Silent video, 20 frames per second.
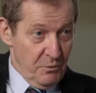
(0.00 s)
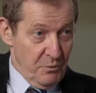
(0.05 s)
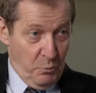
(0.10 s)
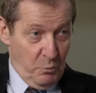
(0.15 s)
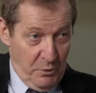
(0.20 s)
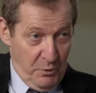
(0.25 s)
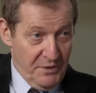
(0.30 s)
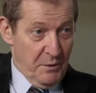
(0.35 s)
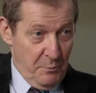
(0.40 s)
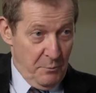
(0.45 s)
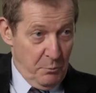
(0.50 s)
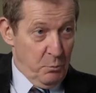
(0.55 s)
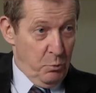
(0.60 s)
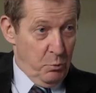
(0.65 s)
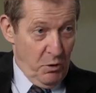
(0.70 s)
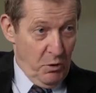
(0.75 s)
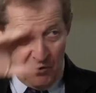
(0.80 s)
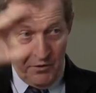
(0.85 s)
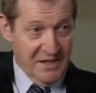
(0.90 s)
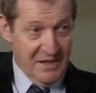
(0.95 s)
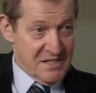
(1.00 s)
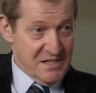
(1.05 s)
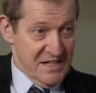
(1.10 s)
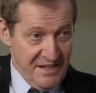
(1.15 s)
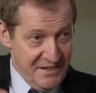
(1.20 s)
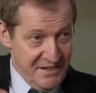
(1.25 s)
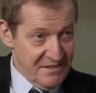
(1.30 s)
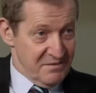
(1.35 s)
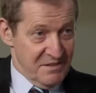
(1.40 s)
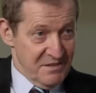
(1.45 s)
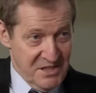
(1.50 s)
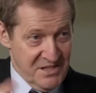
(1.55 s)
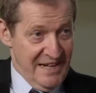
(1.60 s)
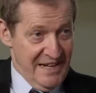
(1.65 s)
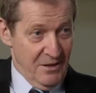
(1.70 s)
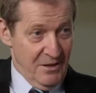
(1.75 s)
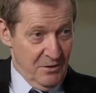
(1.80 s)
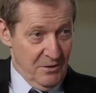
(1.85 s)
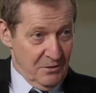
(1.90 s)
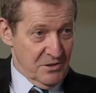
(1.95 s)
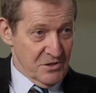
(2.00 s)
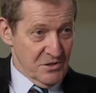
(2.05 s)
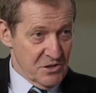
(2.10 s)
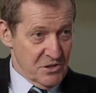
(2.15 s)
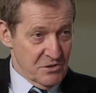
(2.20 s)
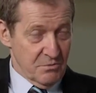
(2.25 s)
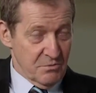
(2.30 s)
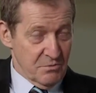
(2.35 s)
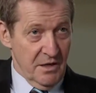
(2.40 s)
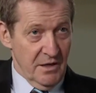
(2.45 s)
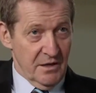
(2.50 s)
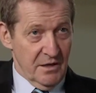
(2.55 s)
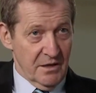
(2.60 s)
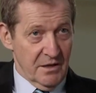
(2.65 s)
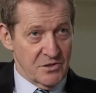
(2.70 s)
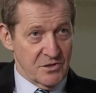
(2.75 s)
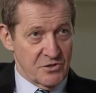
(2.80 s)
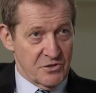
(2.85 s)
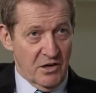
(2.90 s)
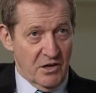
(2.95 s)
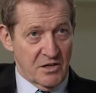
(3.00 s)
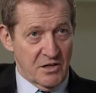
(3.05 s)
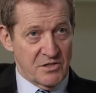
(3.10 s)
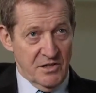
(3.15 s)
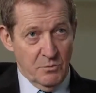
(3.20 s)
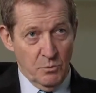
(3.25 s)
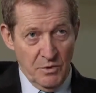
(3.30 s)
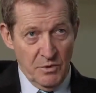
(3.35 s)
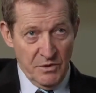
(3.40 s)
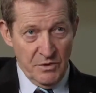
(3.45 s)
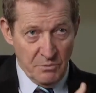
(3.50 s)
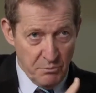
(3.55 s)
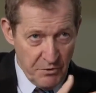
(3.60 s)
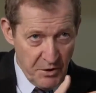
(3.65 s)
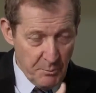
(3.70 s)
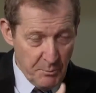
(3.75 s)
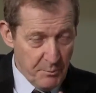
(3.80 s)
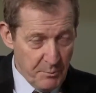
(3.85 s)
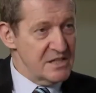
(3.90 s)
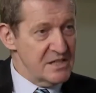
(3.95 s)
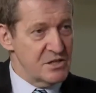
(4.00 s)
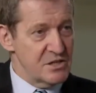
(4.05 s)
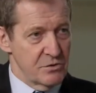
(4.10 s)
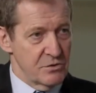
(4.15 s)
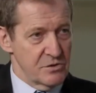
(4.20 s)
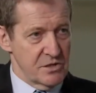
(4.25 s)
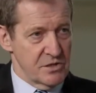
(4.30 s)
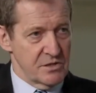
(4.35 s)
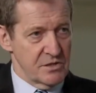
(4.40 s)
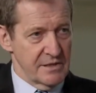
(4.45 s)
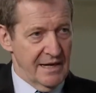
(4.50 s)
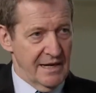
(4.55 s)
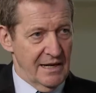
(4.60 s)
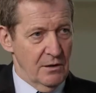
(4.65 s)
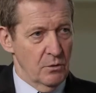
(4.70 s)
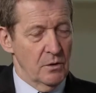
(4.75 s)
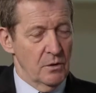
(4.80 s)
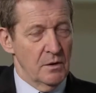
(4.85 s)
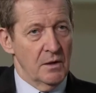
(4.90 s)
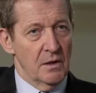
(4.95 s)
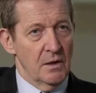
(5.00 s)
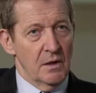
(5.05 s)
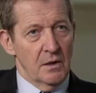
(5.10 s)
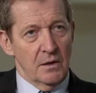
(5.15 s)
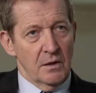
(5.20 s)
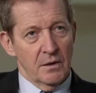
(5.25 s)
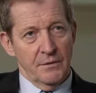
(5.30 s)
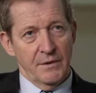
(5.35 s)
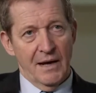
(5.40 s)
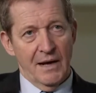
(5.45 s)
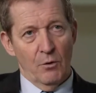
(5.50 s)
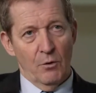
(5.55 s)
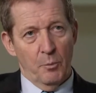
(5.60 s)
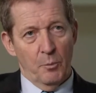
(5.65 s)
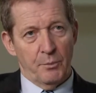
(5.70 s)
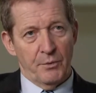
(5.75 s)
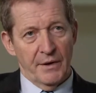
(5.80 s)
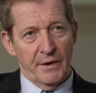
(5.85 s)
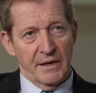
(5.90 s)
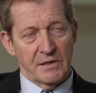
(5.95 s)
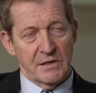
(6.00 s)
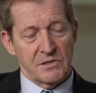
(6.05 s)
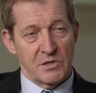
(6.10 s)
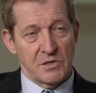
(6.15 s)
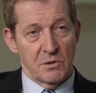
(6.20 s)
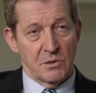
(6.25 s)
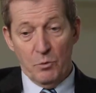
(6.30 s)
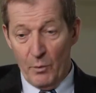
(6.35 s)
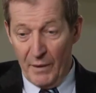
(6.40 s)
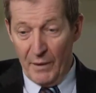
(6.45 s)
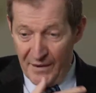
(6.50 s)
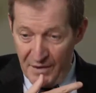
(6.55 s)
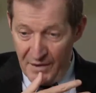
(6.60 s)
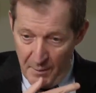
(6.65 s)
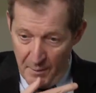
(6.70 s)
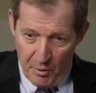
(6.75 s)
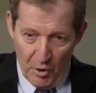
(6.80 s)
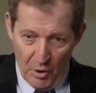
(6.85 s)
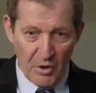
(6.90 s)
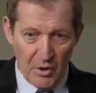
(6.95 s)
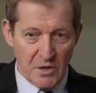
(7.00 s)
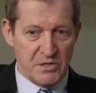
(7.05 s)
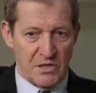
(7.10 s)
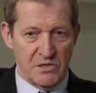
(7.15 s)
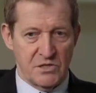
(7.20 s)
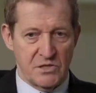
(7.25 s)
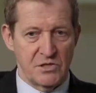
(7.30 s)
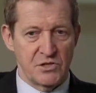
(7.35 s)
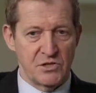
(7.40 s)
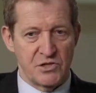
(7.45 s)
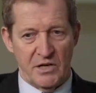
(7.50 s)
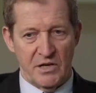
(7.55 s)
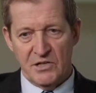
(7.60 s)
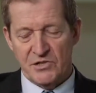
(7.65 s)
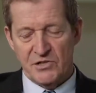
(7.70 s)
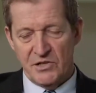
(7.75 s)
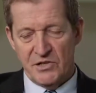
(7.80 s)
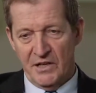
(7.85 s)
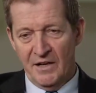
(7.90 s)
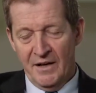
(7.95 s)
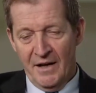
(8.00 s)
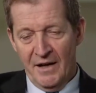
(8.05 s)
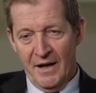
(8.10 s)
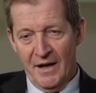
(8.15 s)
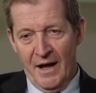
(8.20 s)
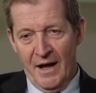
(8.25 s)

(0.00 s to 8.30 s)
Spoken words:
with the world as it is now constructed, and with the media as it's now operates, and the way that politics is changing,